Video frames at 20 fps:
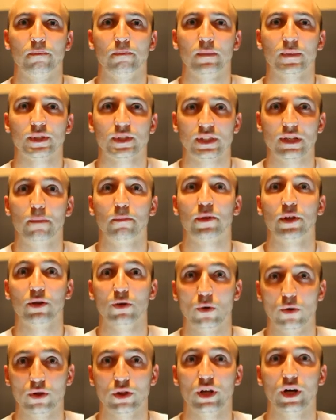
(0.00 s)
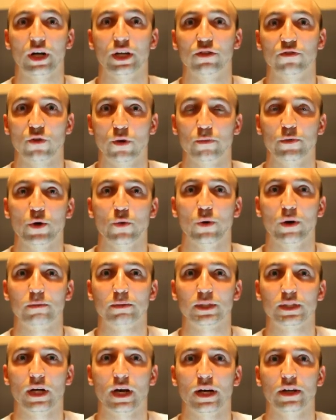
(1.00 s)
something online from your
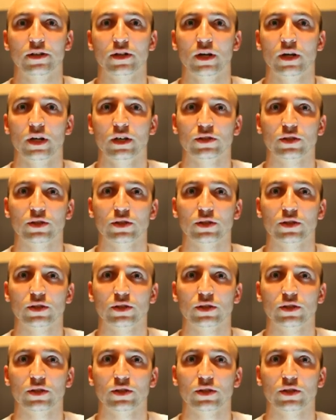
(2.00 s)
website,